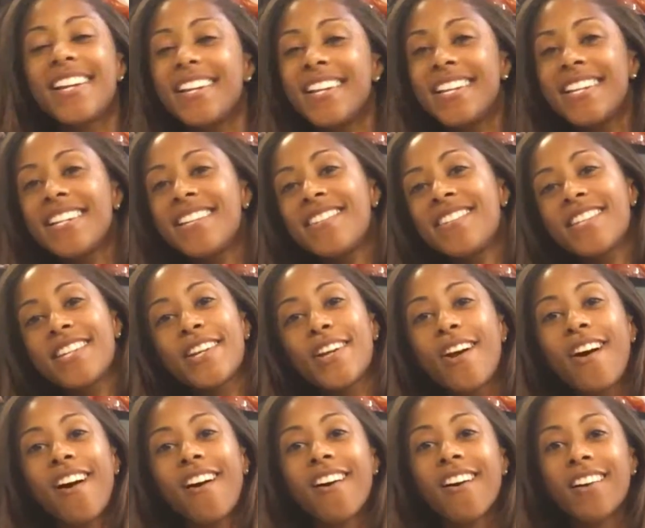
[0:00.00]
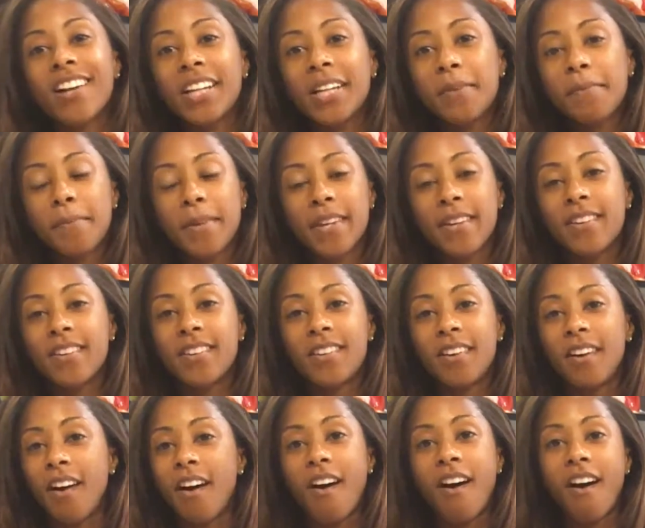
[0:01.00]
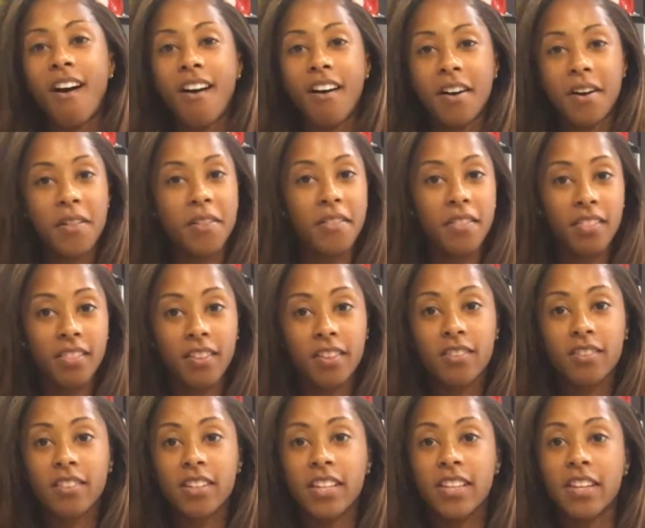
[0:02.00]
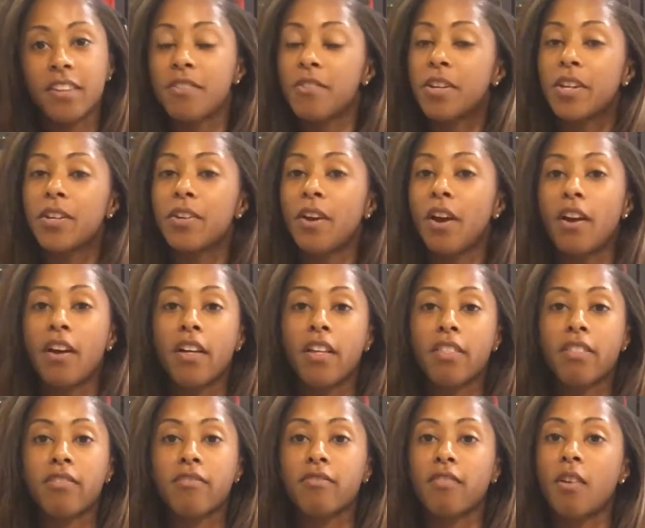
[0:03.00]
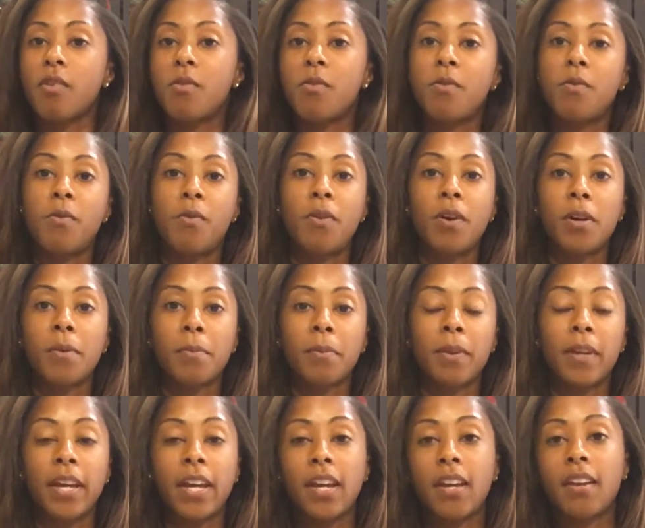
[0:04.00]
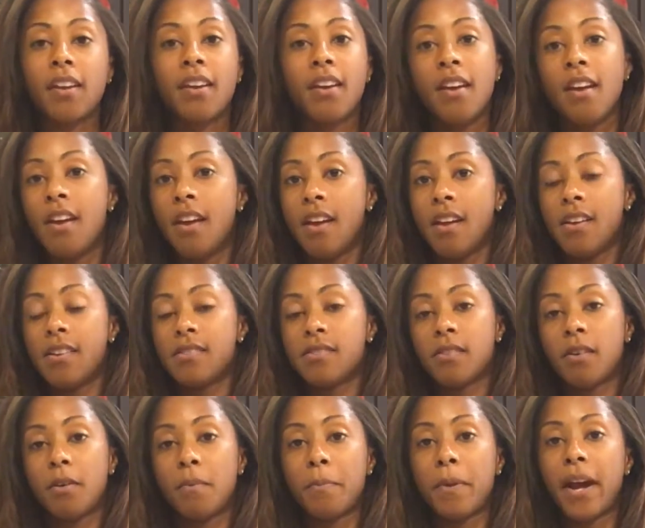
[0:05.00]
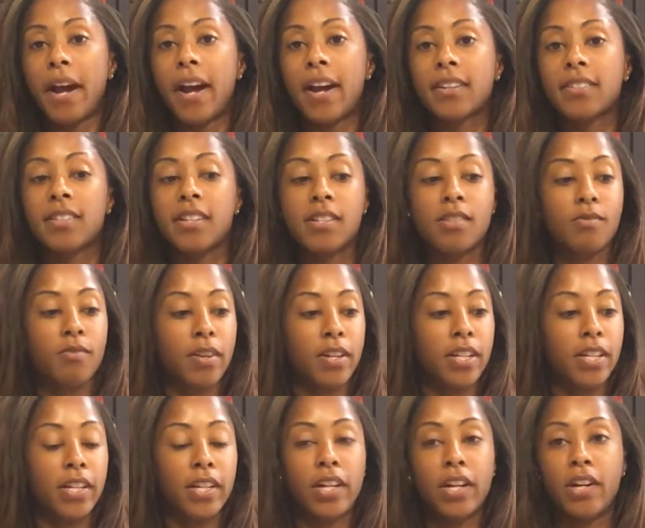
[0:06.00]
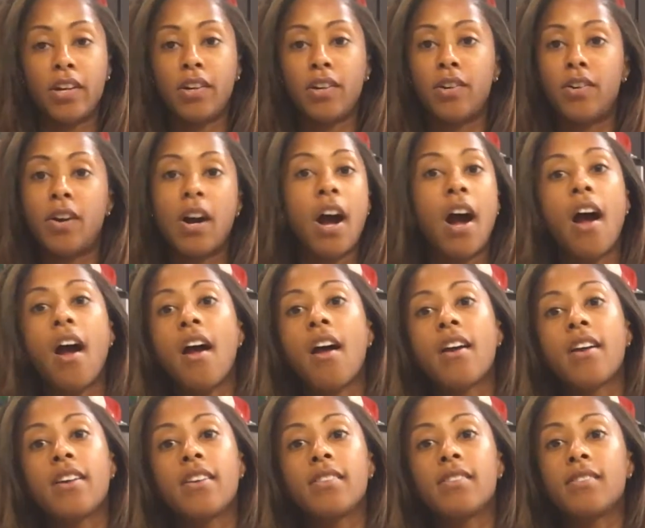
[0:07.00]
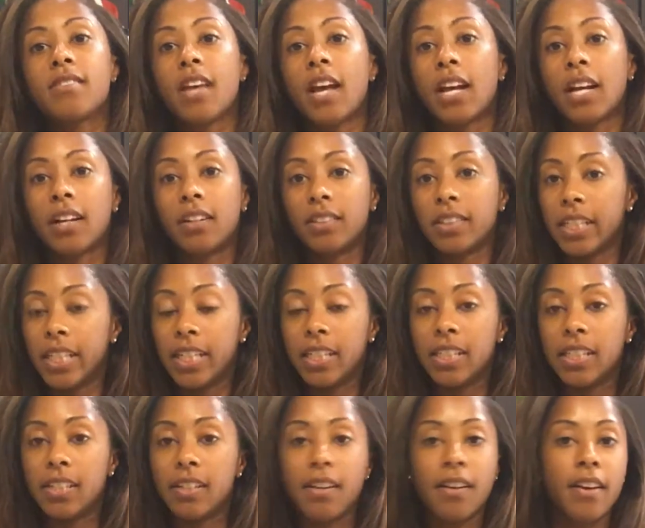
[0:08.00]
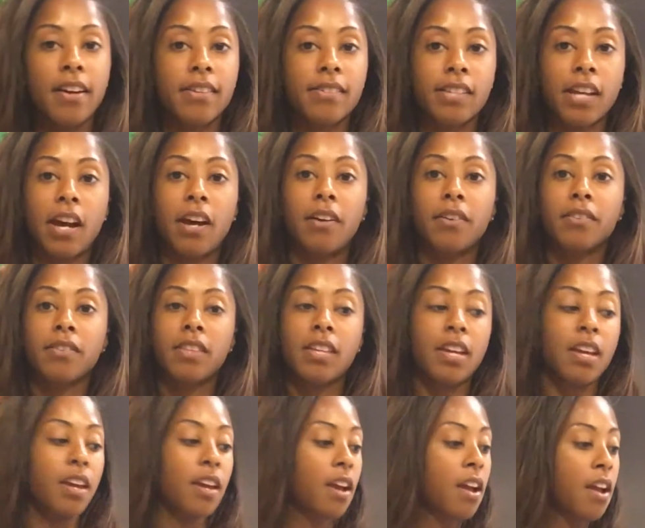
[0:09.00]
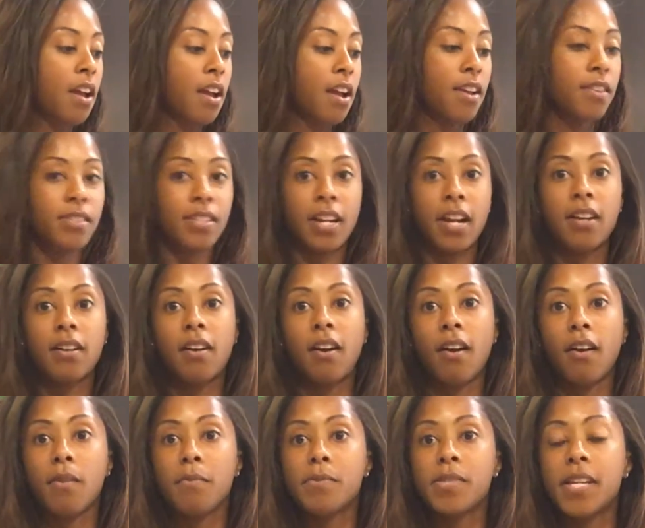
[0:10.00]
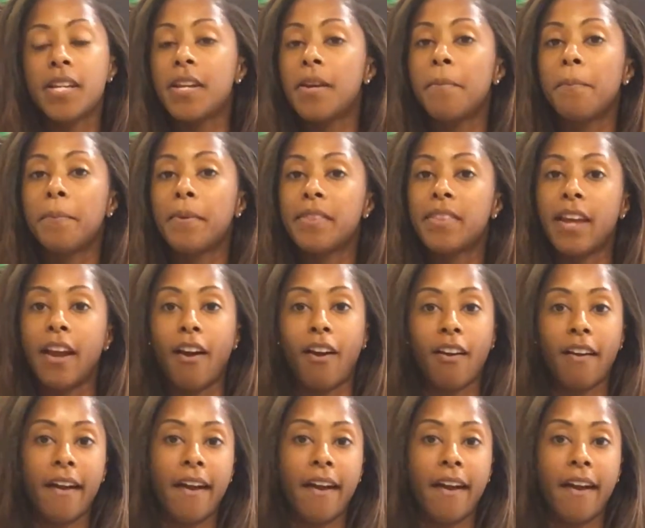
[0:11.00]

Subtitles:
and easy, hearty meal, literally that you can throw on a plate. It's all packed, it's ready to go. It's clean, it's healthy, it's got carbs in it, but they are